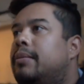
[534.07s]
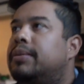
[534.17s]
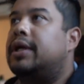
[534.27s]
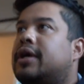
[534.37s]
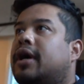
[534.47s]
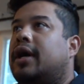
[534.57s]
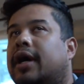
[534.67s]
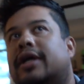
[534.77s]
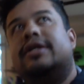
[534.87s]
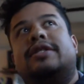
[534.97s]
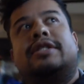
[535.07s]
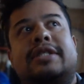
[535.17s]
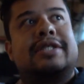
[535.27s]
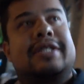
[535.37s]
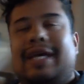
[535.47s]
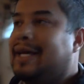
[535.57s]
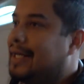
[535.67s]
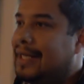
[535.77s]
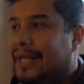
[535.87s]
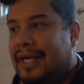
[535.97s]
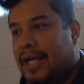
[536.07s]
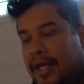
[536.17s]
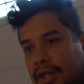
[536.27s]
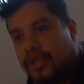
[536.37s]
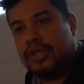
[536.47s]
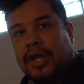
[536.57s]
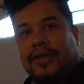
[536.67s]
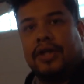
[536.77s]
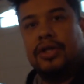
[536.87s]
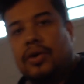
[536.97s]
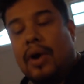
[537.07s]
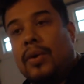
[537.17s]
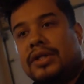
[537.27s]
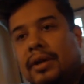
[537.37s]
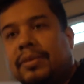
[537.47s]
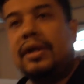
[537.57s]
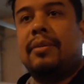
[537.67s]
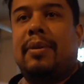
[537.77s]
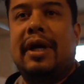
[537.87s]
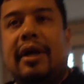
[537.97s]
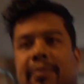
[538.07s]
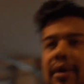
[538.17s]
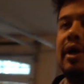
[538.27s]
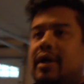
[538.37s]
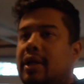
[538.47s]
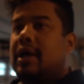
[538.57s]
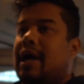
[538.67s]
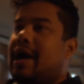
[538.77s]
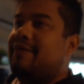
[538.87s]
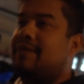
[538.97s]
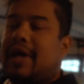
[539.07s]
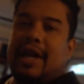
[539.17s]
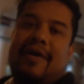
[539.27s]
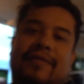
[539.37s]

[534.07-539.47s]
because there's nothing to do. I was gonna play the beta, but I, I fly I